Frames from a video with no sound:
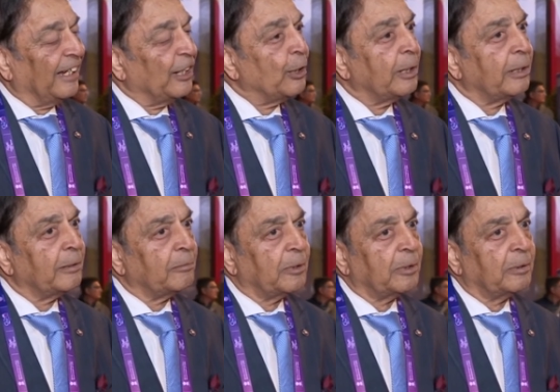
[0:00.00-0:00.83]
or private
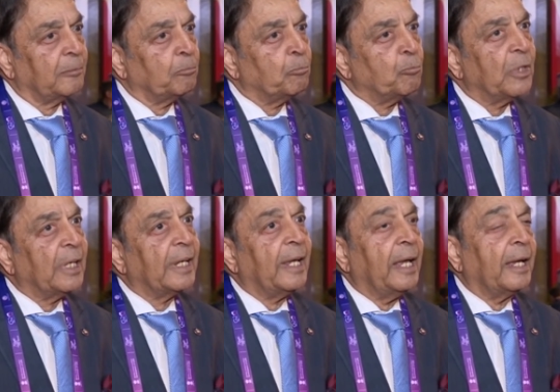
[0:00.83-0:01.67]
investment?
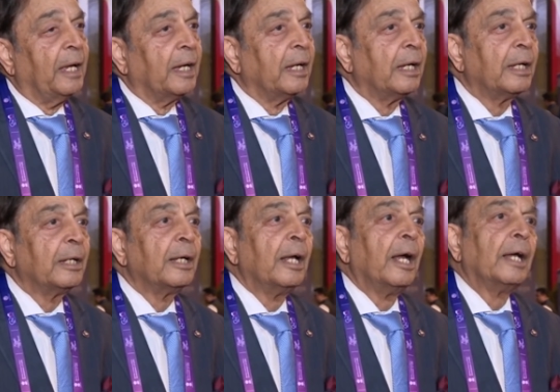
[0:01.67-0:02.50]
Government
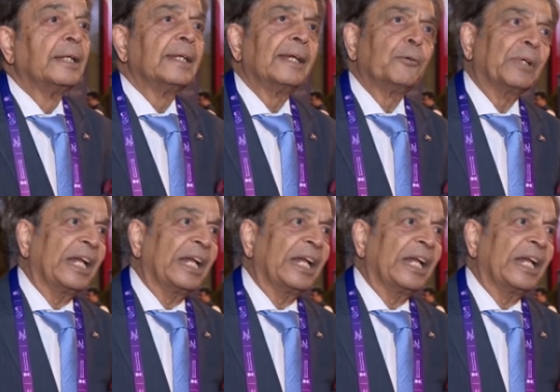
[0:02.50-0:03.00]
permission or without government